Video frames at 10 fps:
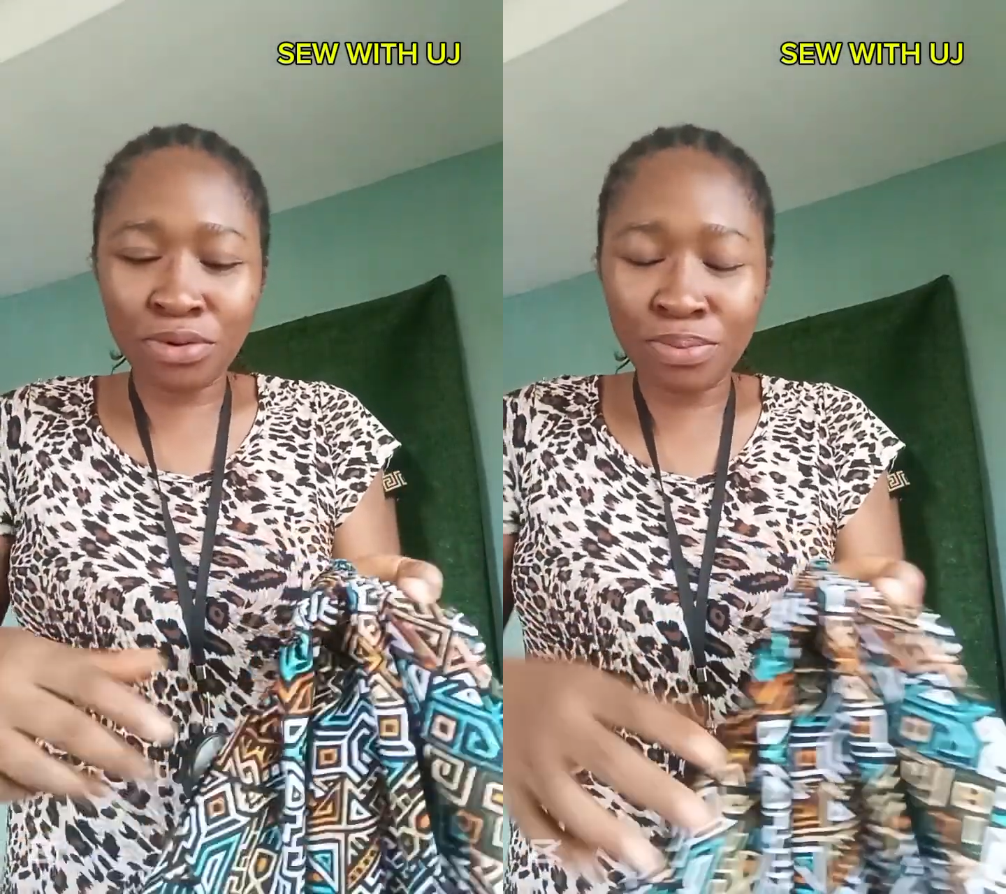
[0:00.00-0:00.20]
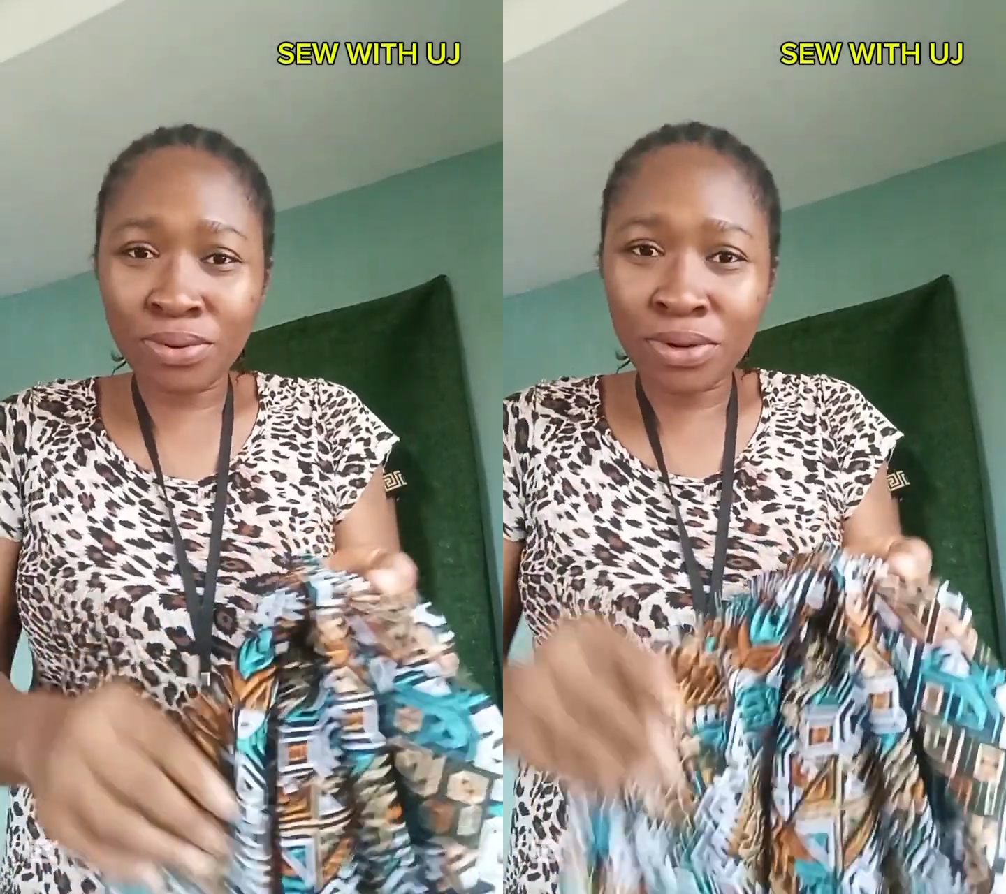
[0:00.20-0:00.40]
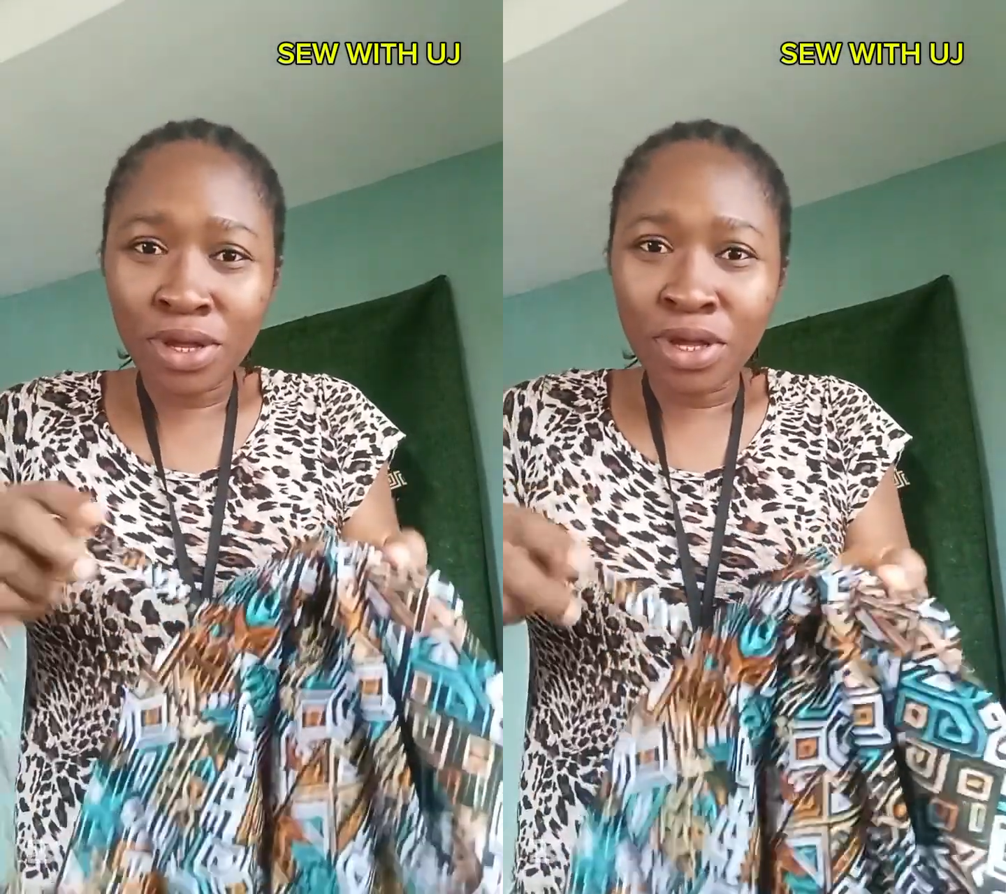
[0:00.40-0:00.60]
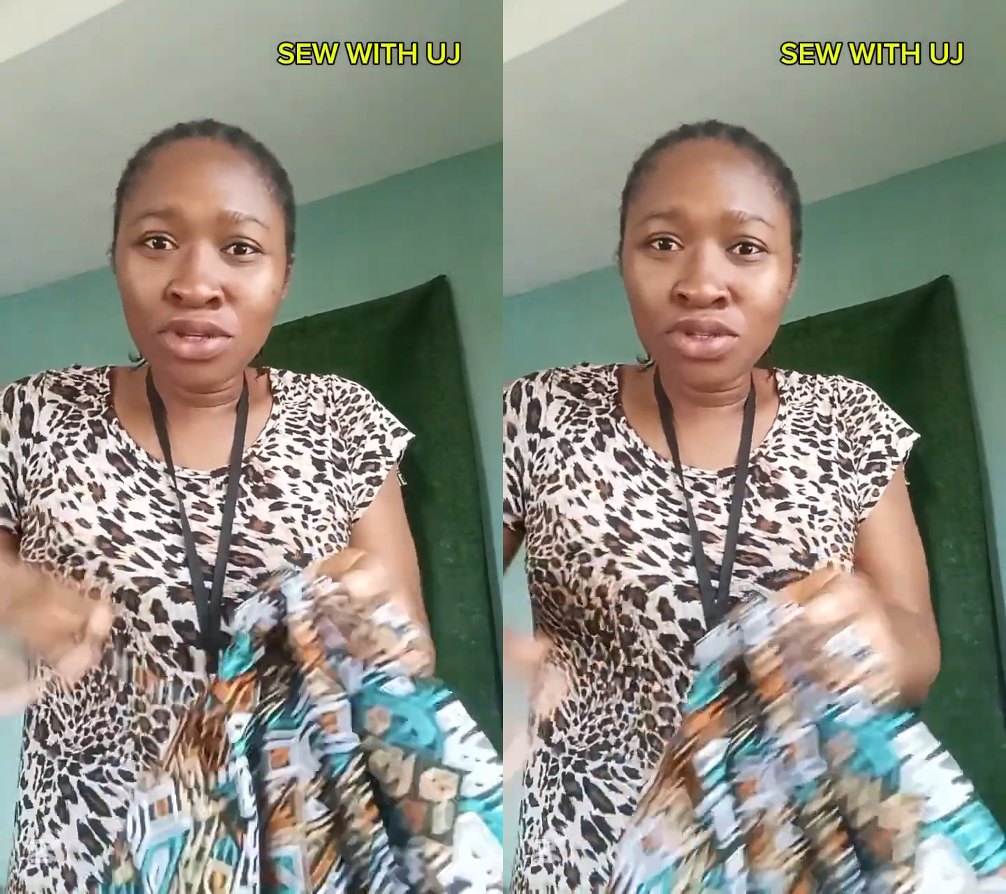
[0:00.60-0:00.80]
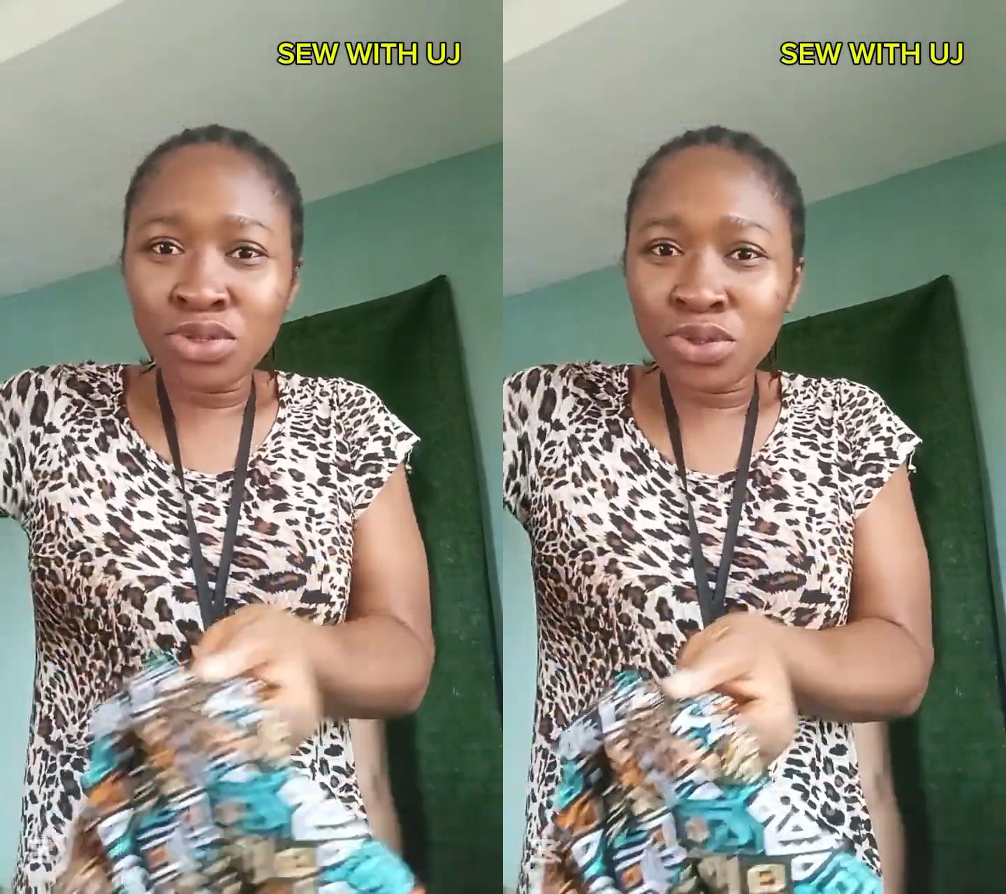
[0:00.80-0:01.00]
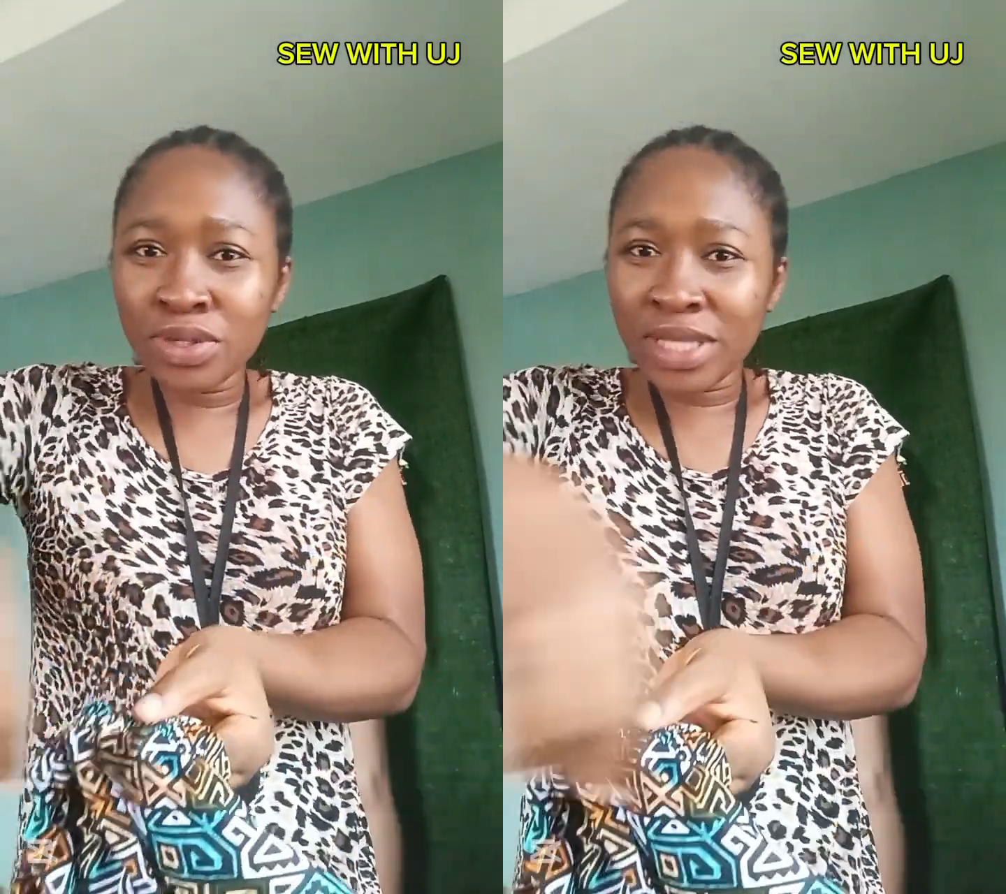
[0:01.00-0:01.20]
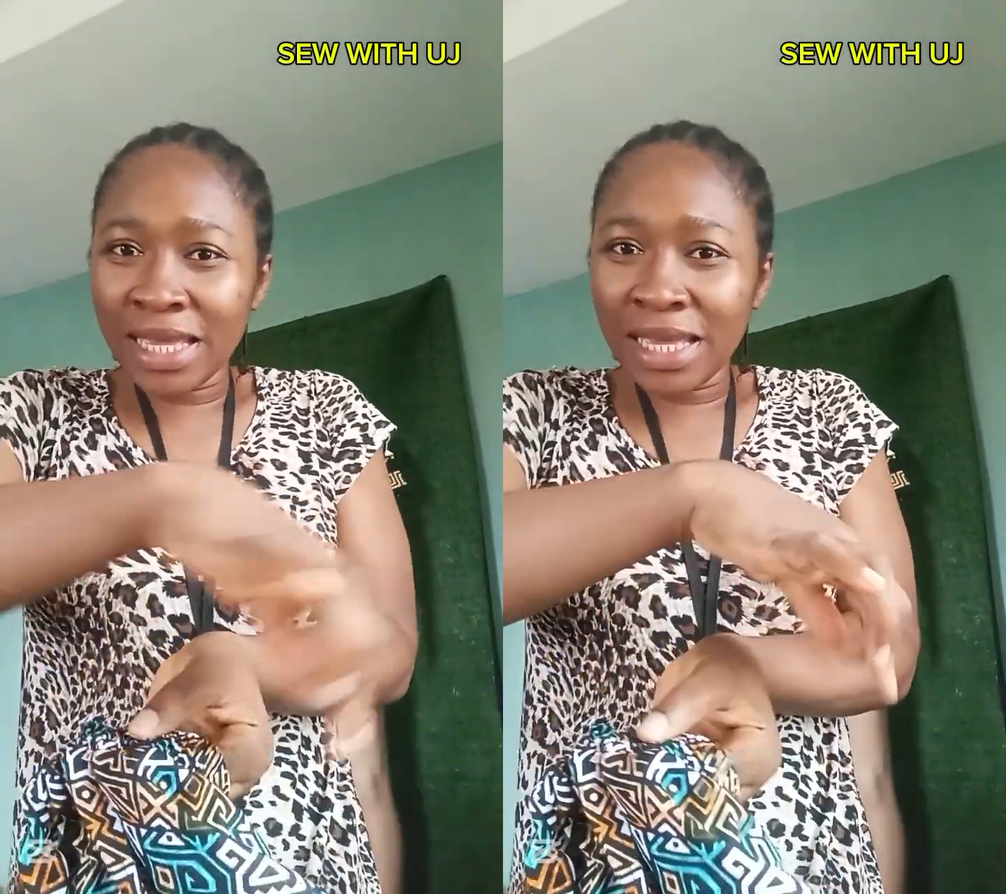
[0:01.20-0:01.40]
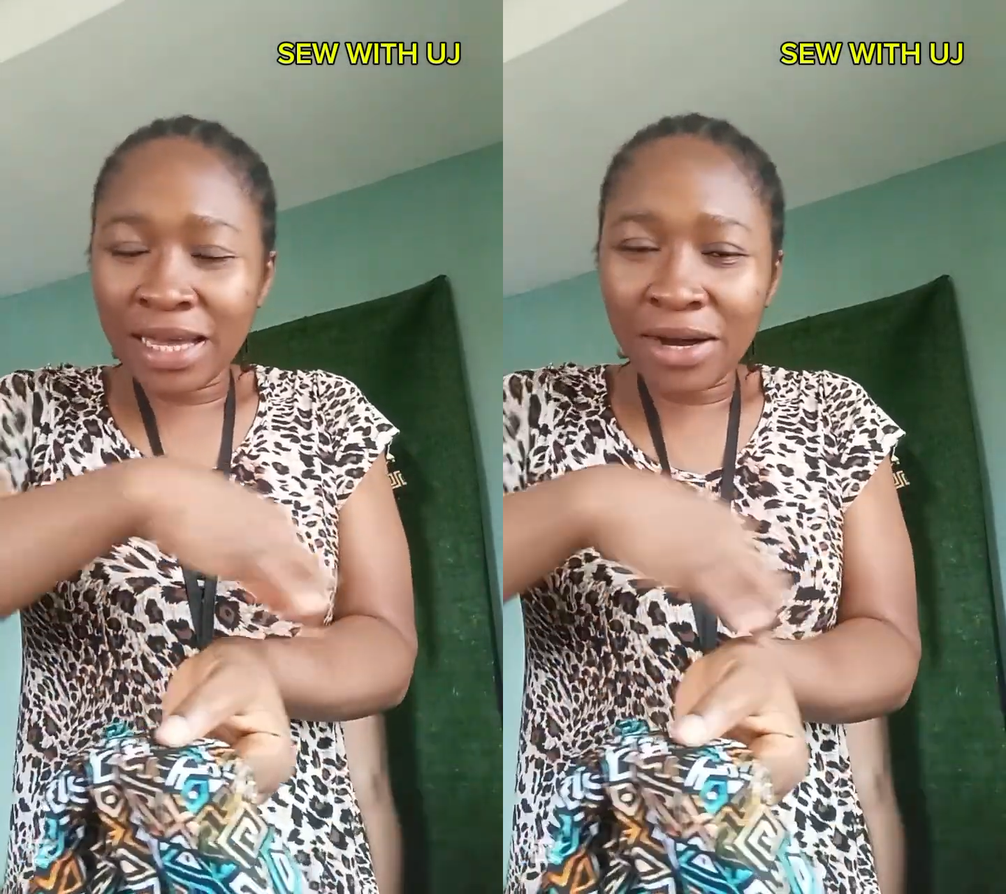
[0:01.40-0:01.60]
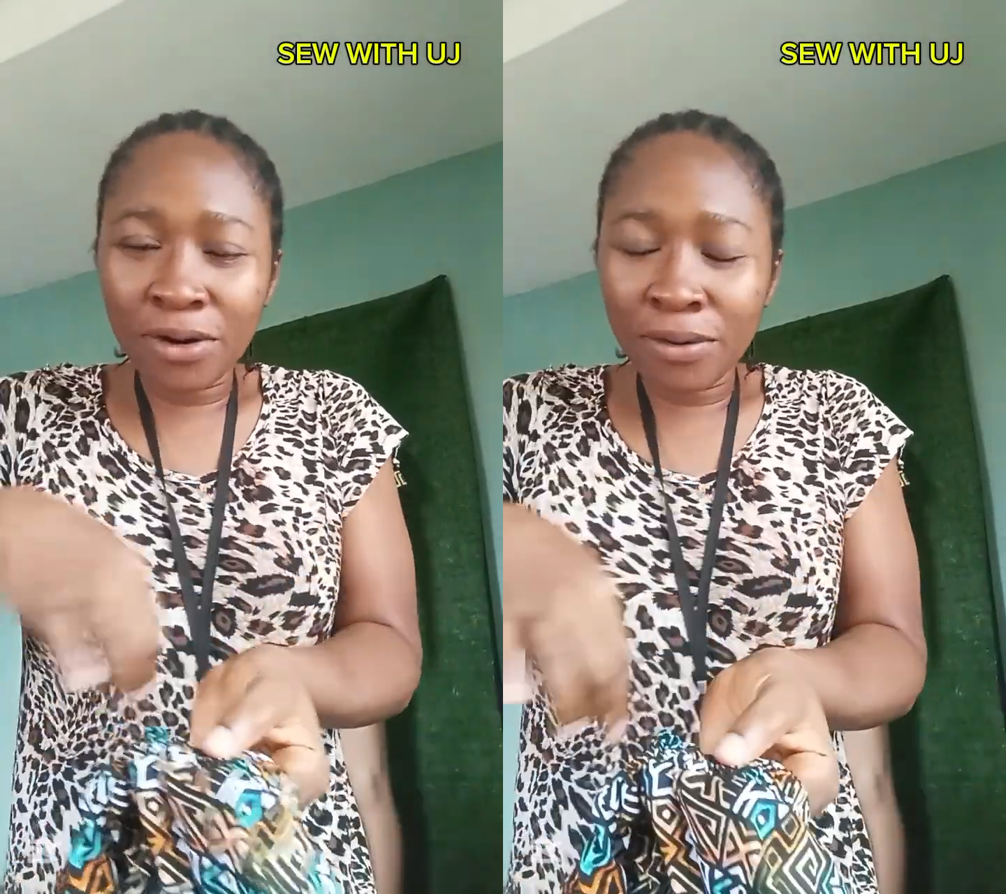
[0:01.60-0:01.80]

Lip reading: rope through the